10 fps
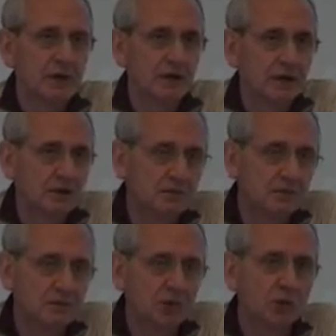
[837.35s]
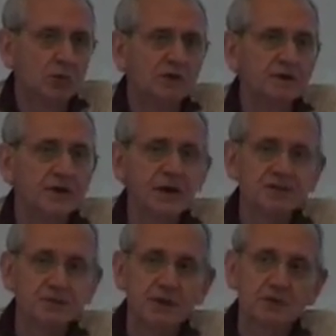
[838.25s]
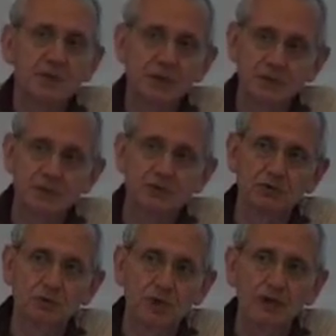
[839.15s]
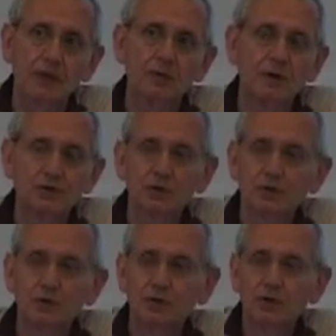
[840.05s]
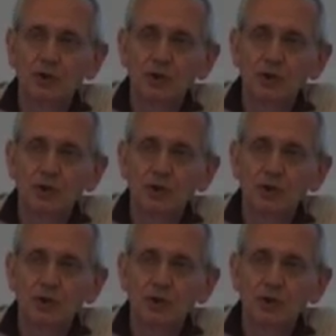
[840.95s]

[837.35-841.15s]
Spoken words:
And normally they expect management to tell them what to do